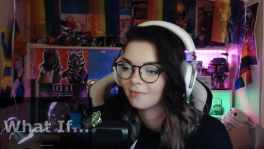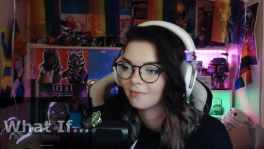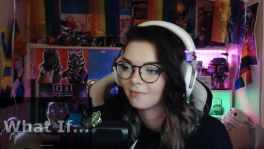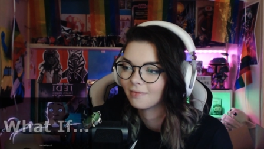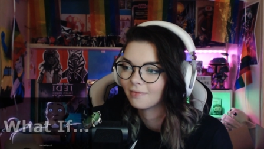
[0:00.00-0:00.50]

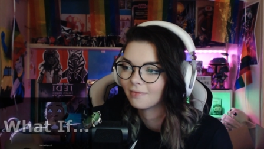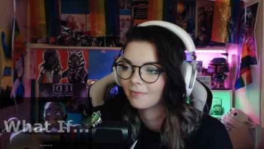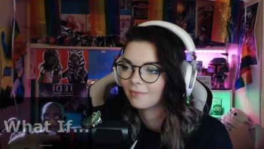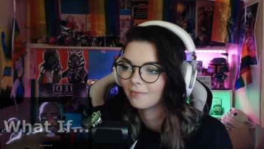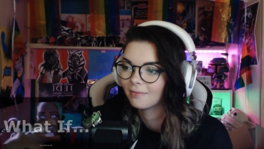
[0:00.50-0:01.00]
Star
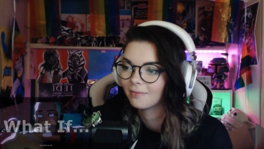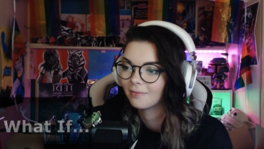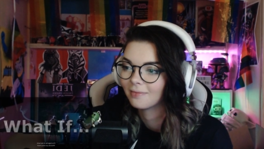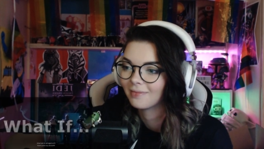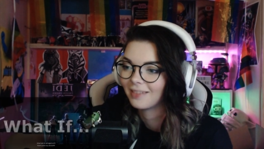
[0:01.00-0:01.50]
Lord,
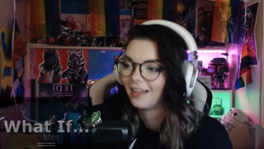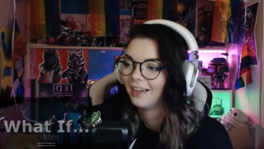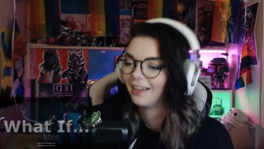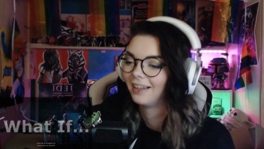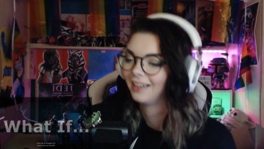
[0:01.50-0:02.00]
I'm a
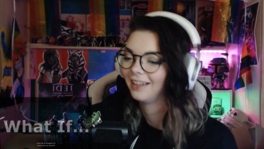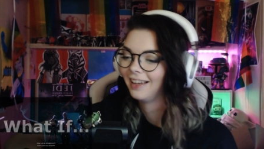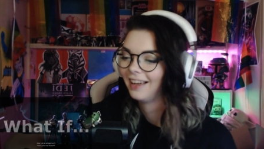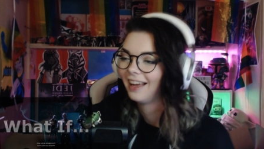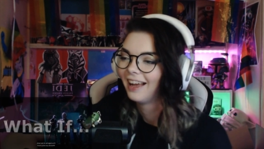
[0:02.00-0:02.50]
huge
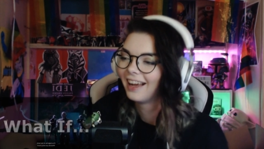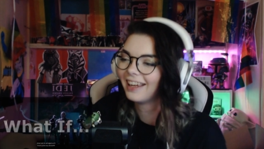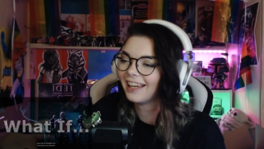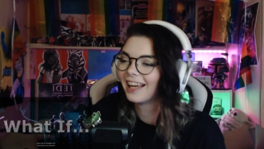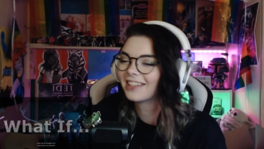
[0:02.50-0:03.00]
fan of
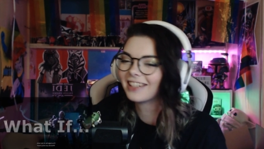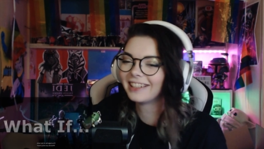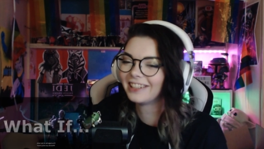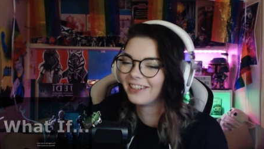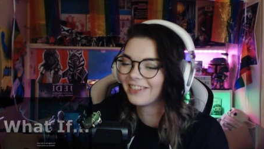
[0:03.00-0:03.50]
yours. He
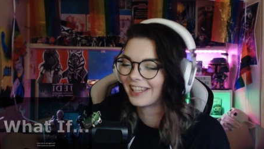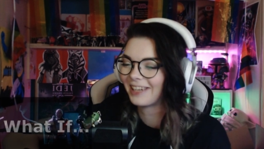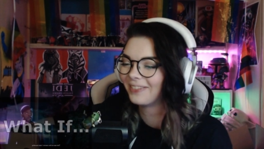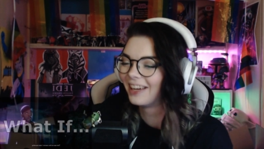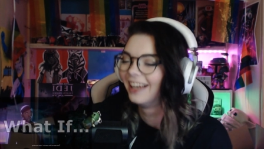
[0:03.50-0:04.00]
actually knows
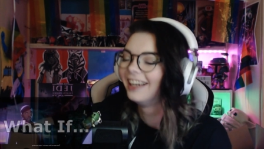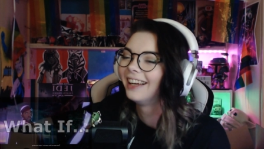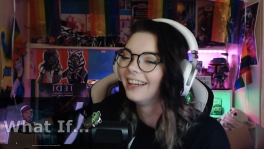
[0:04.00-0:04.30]
him.